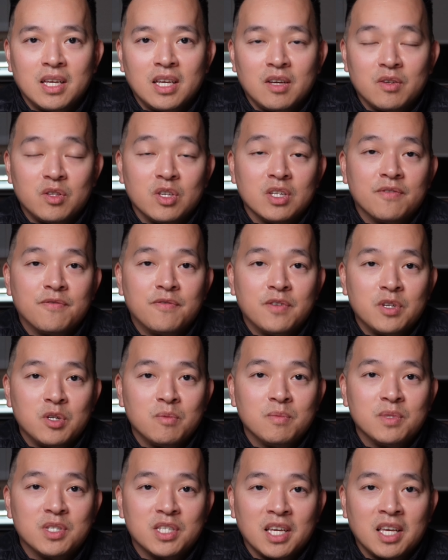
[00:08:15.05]
If the
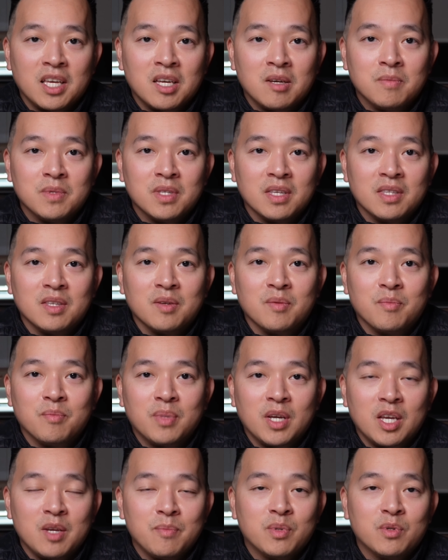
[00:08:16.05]
film jams and the
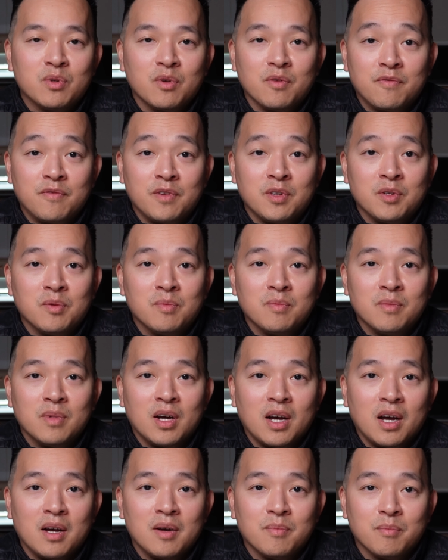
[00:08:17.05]
paper or film
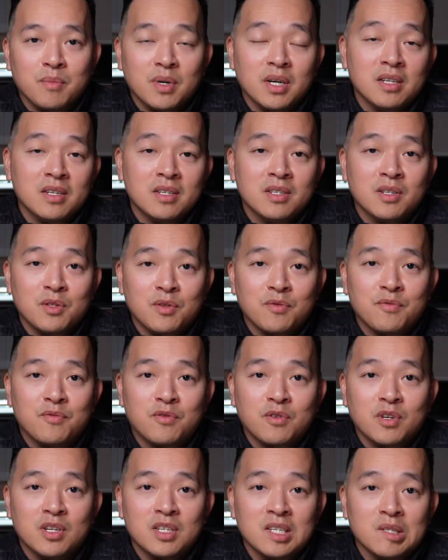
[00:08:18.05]
button on the
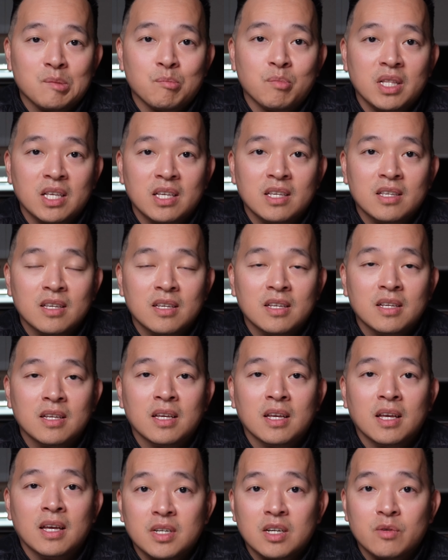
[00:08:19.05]
front is blinking,
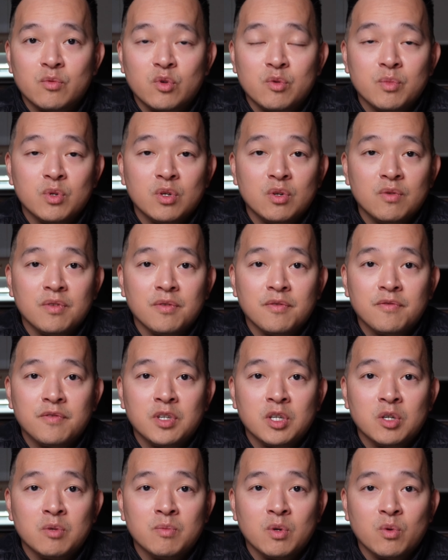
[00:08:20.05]
remove the
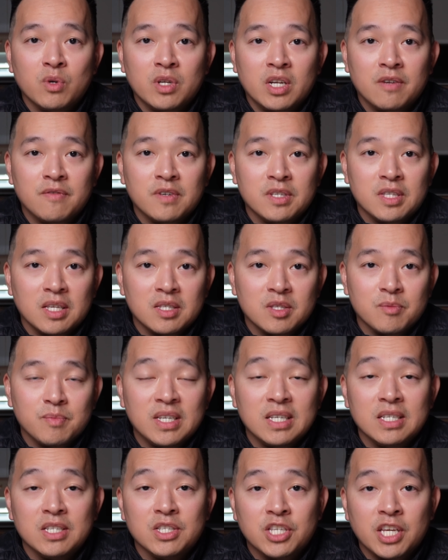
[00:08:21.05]
film or whatever that's
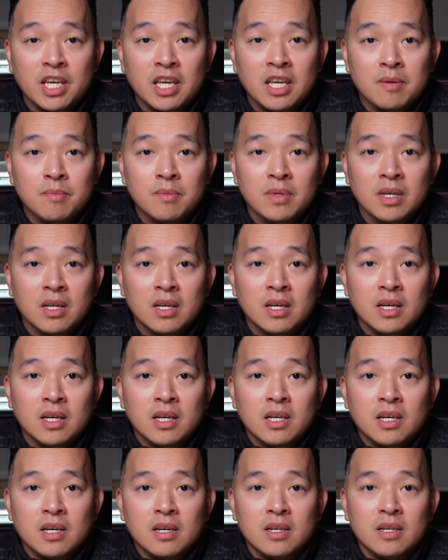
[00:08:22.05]
being jammed.
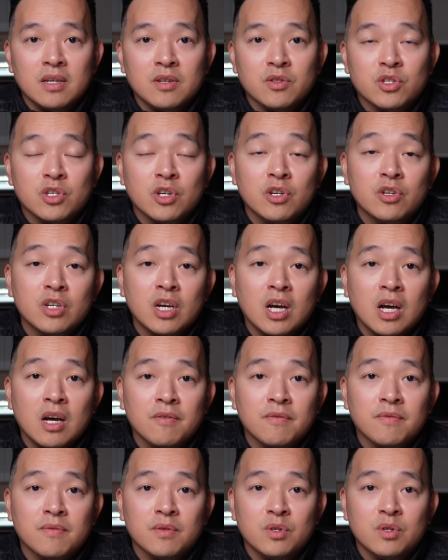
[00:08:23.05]
Turn
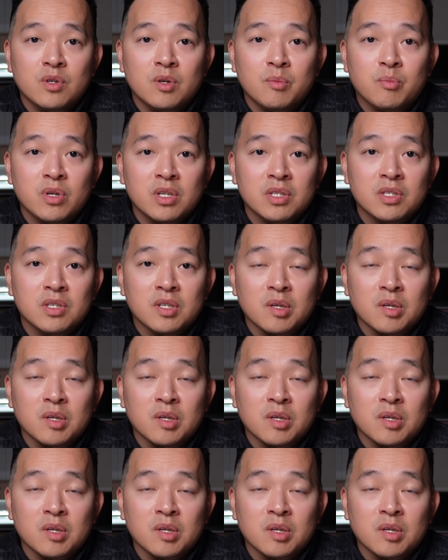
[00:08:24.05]
off your printer